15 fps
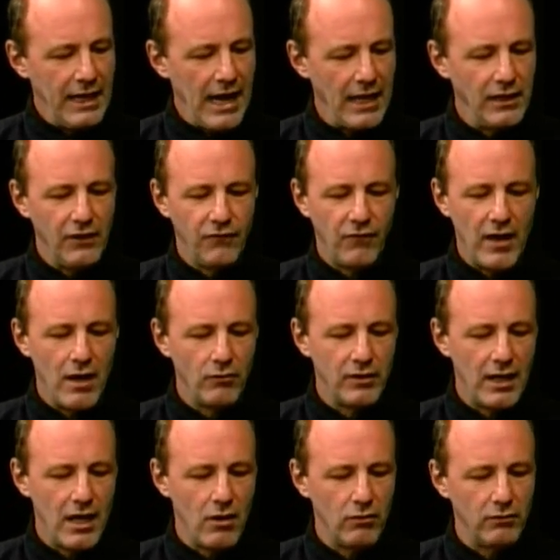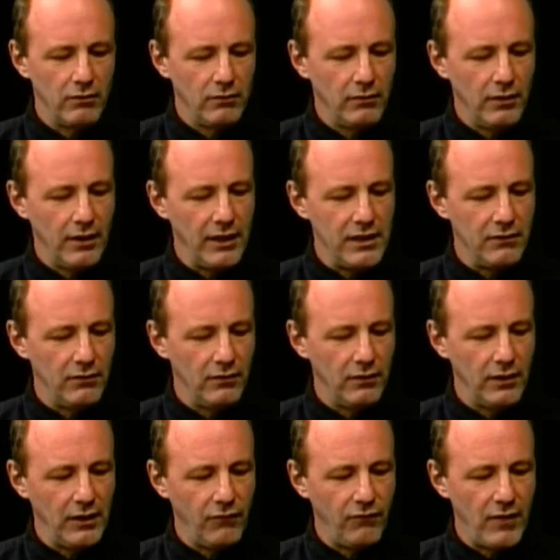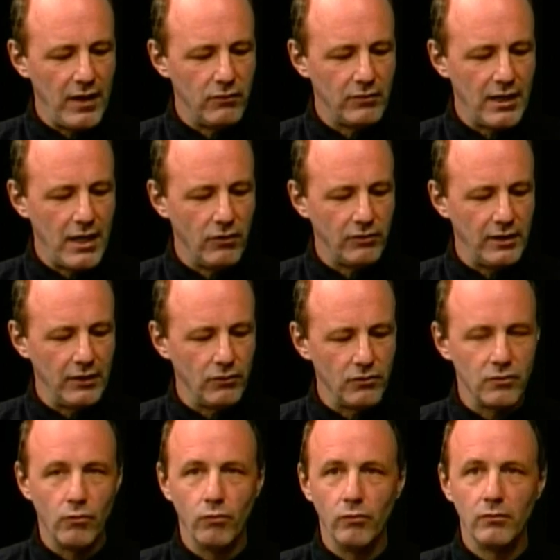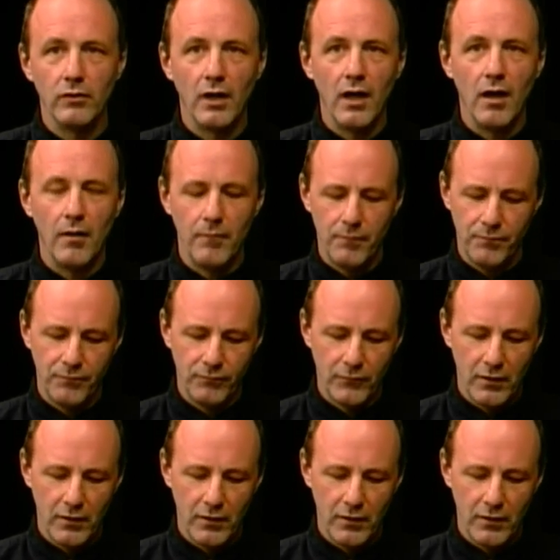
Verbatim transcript: and he found out he, he found out that there's um,